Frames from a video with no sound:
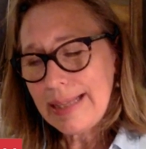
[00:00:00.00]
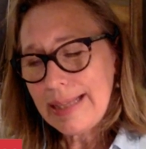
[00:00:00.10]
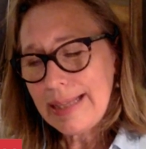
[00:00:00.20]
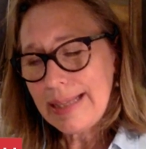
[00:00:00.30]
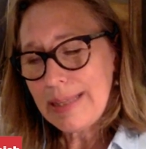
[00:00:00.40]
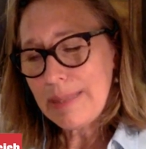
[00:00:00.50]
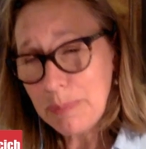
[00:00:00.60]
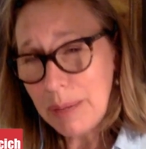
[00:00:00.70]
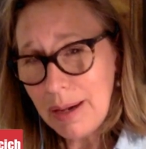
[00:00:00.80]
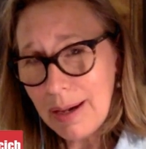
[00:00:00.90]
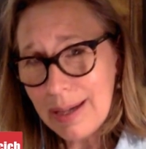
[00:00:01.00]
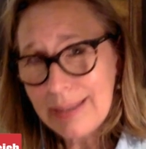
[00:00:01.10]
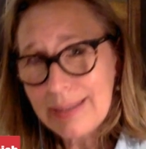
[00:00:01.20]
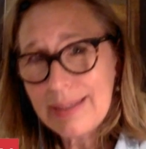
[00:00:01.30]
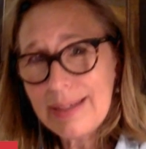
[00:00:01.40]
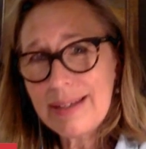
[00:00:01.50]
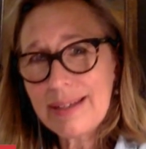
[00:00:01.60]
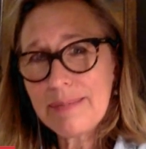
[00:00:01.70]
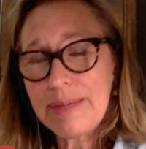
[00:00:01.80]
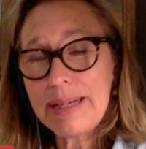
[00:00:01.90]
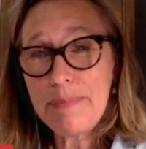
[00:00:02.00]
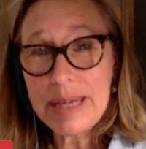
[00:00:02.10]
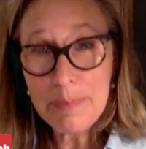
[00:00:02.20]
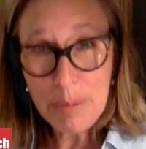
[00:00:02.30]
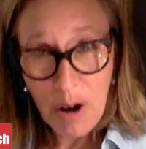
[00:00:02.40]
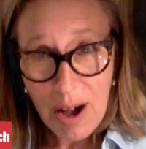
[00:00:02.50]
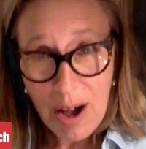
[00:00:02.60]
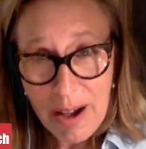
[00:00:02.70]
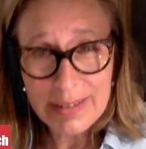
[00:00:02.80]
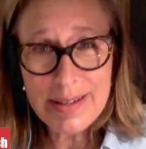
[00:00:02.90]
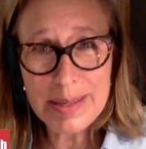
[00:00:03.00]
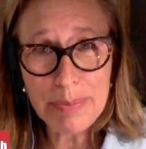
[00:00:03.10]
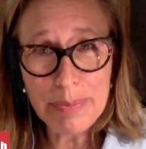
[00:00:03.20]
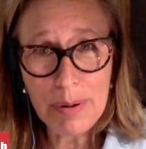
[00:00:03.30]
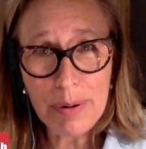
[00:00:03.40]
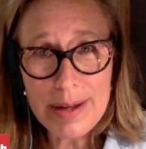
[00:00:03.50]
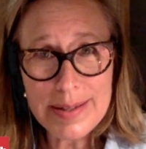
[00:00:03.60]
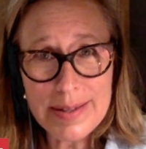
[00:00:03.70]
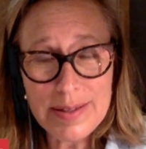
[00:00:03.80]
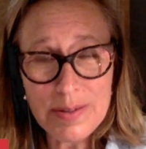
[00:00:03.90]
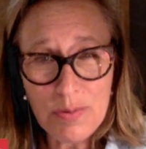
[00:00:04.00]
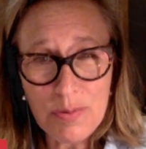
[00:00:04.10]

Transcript: The people who bought made a big profit because the prices